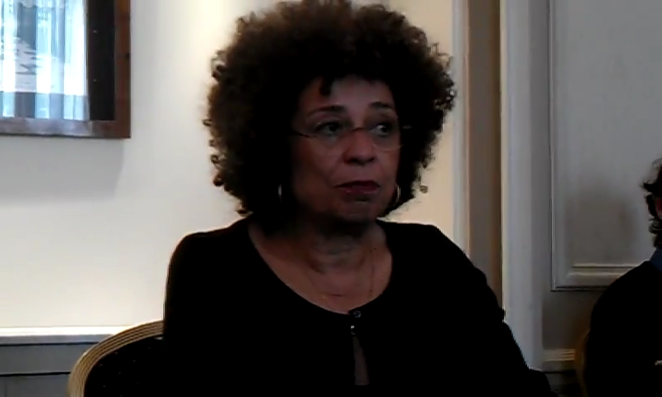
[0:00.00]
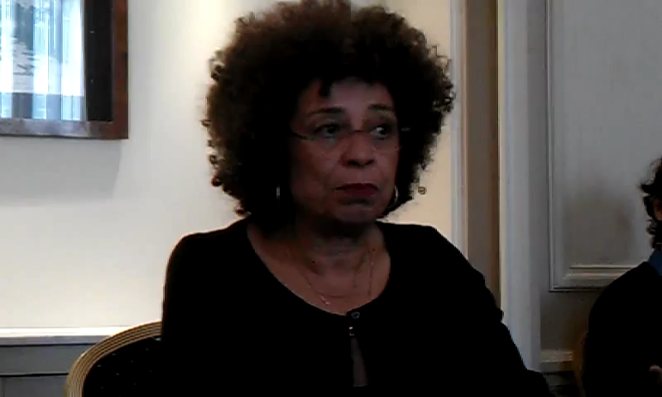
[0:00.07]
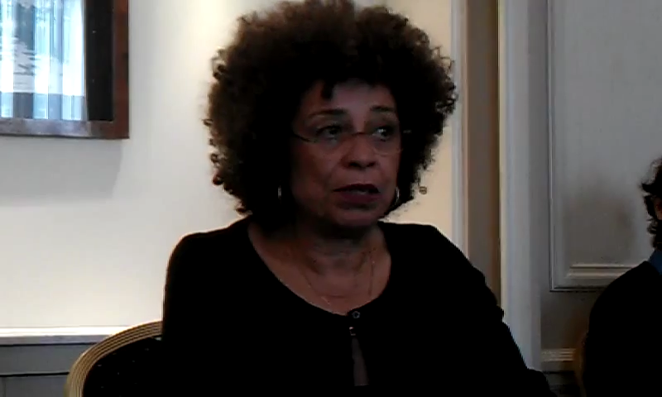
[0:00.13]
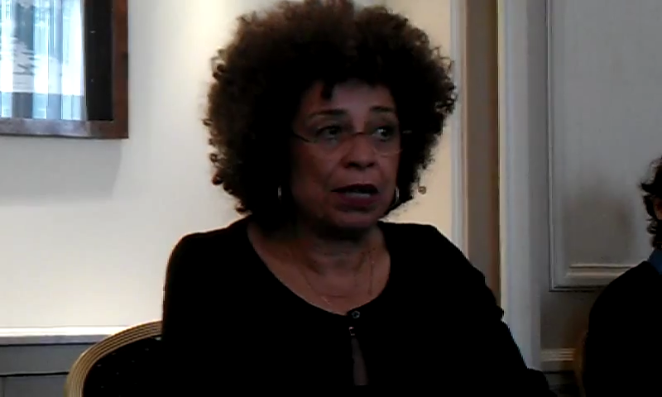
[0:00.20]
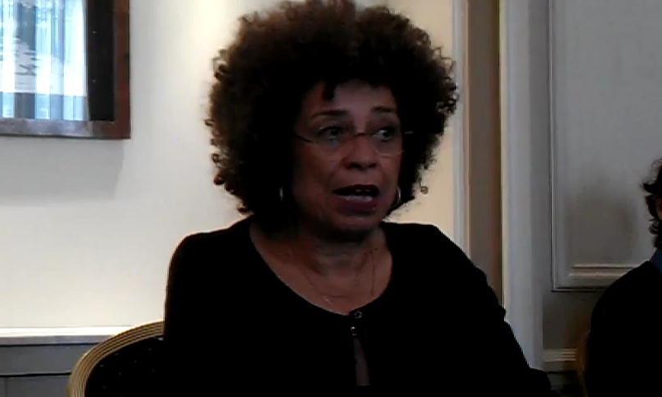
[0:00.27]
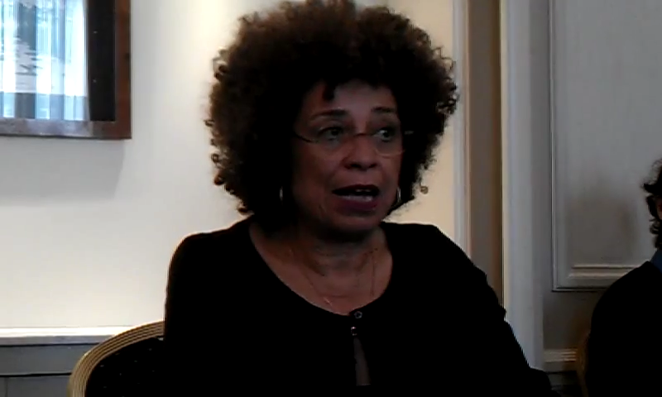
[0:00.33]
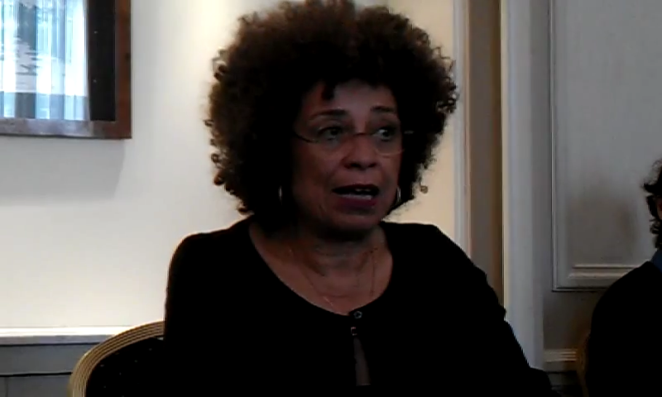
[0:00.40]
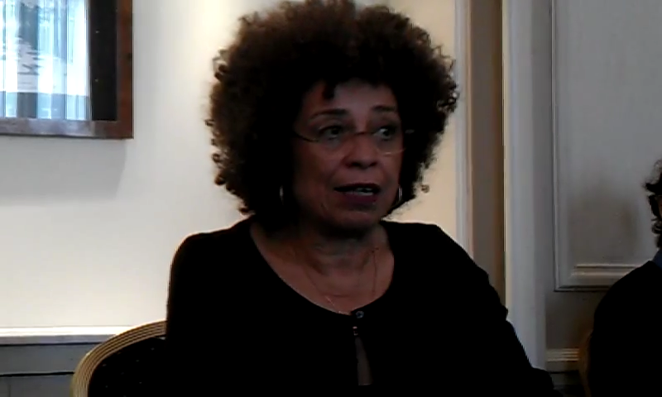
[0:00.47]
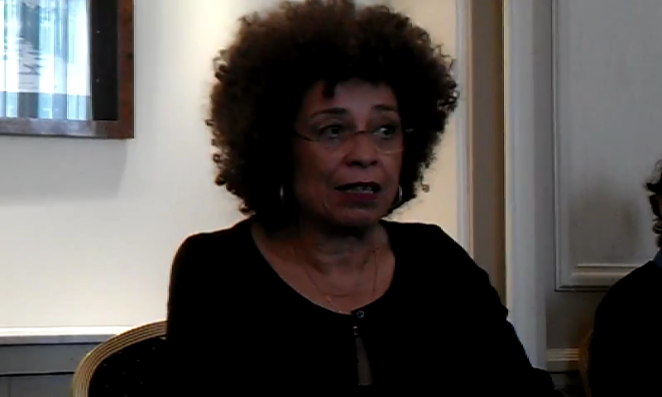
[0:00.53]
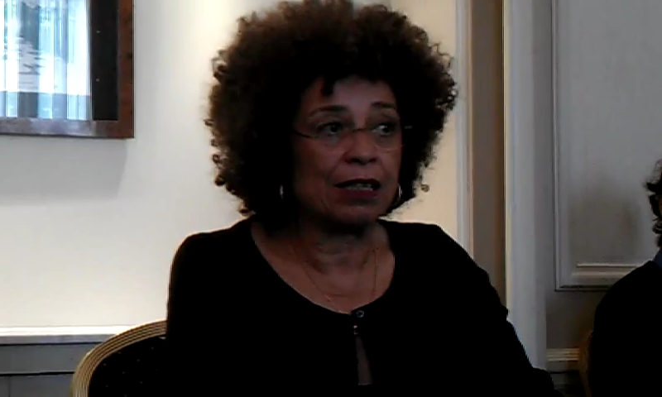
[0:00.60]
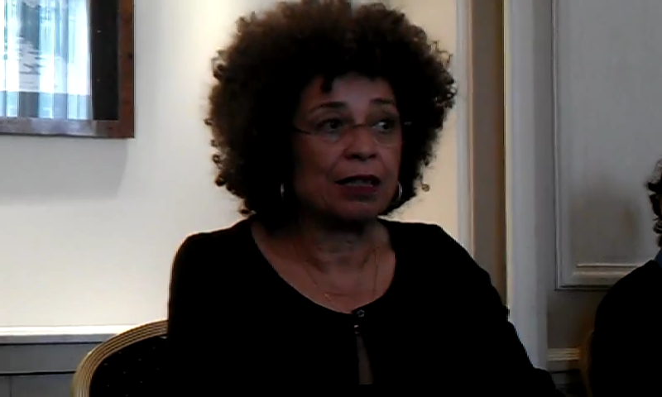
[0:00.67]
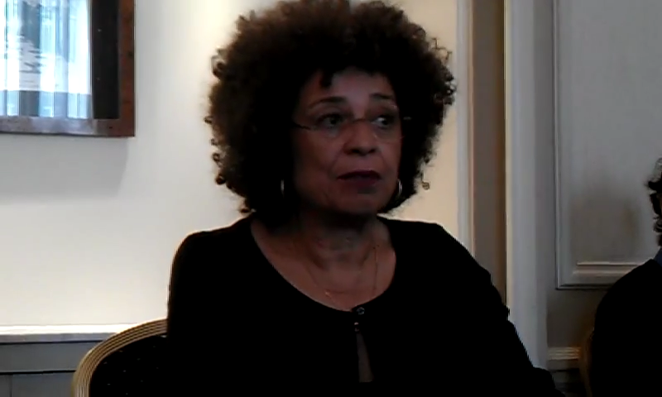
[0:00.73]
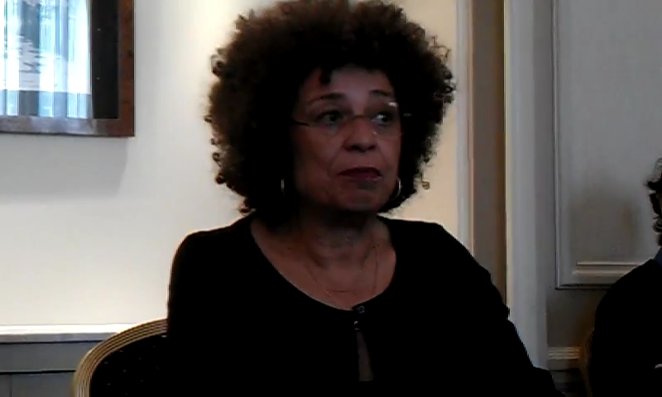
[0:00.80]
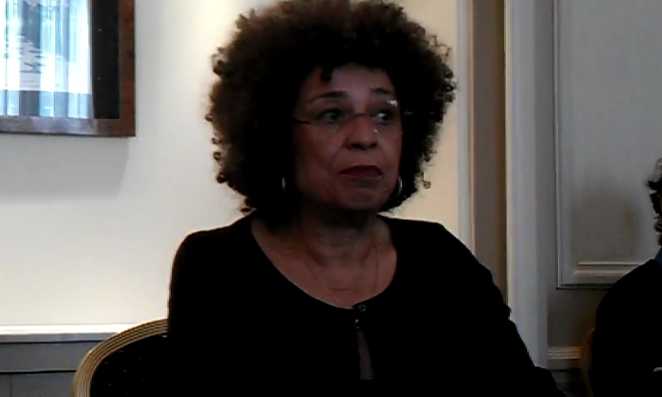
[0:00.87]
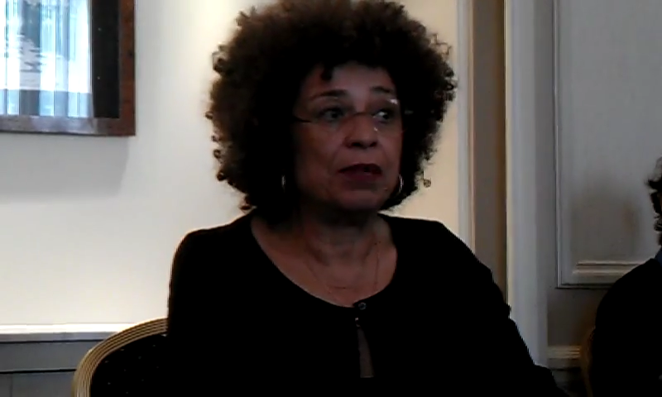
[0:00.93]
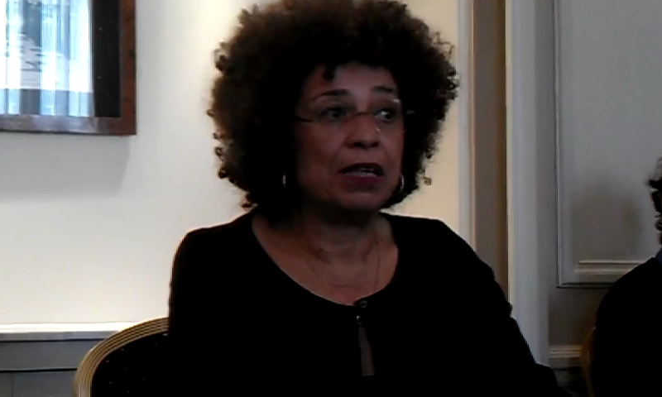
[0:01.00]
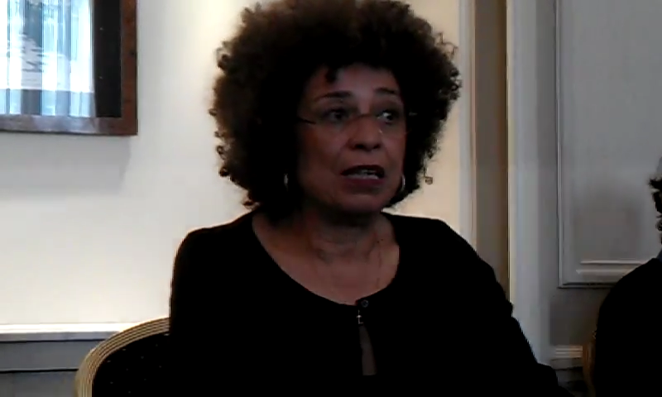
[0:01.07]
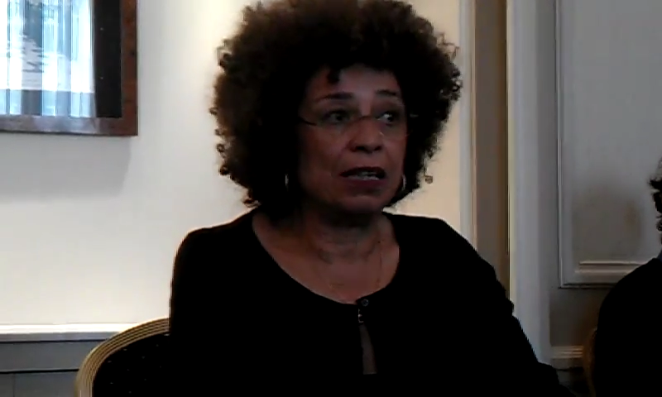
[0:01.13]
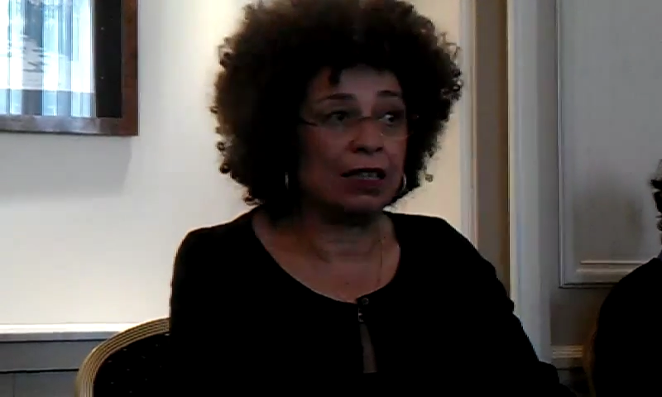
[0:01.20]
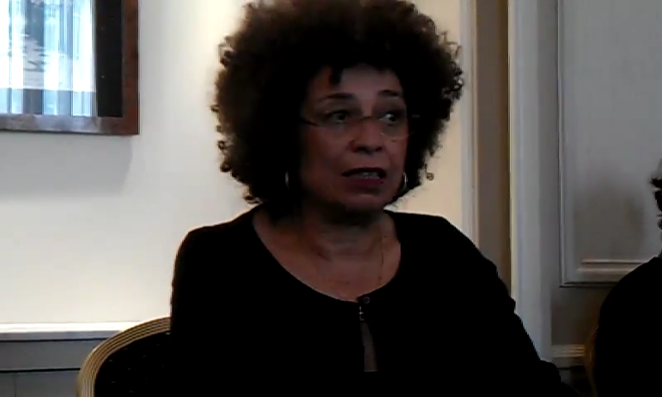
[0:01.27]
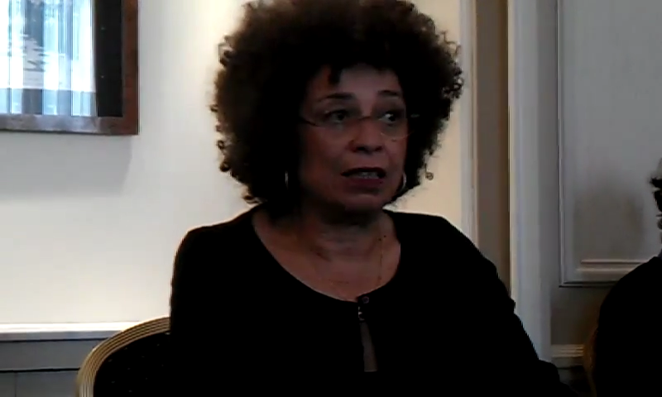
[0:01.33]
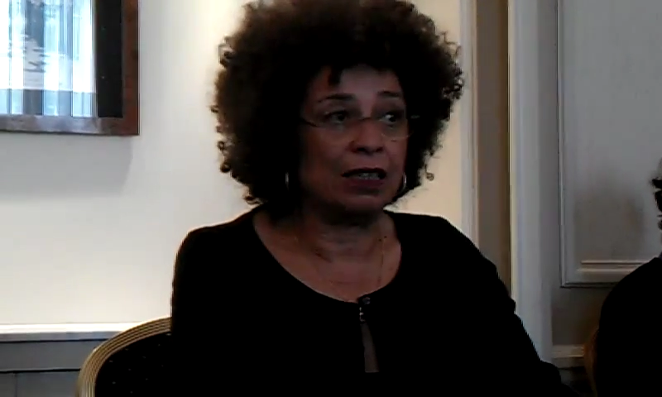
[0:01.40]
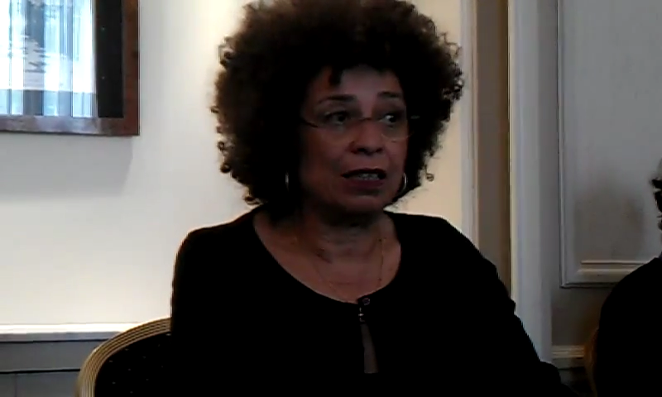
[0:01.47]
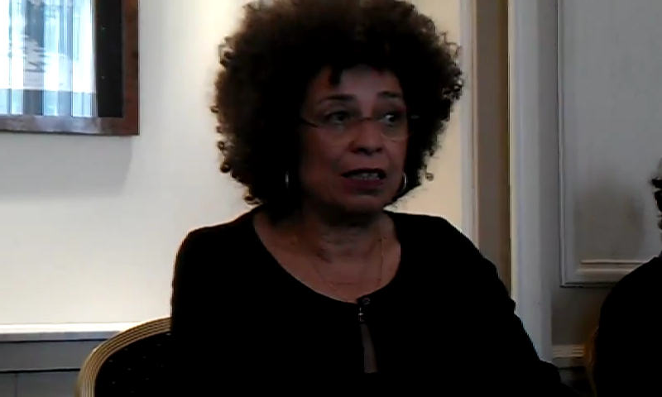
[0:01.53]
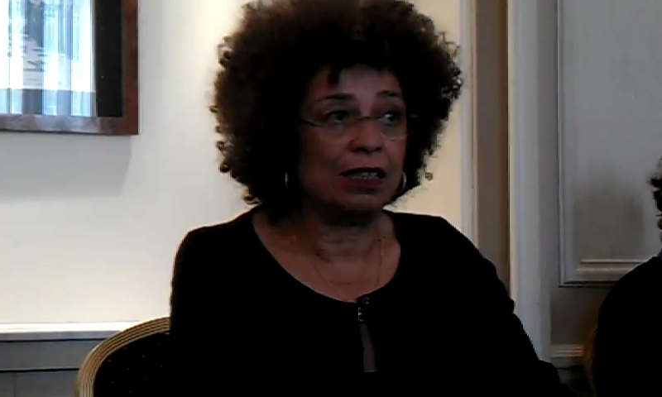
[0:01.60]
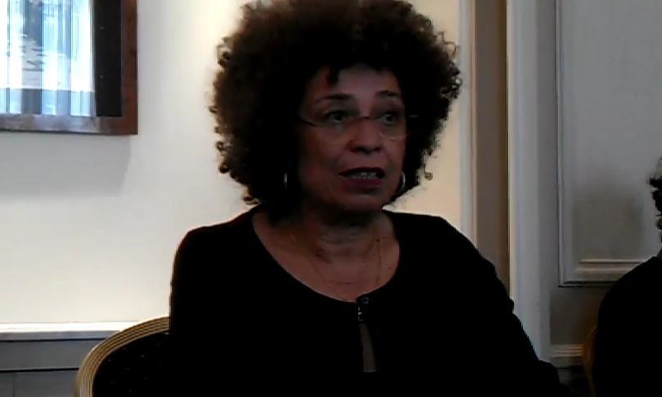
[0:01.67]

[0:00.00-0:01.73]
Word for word: black men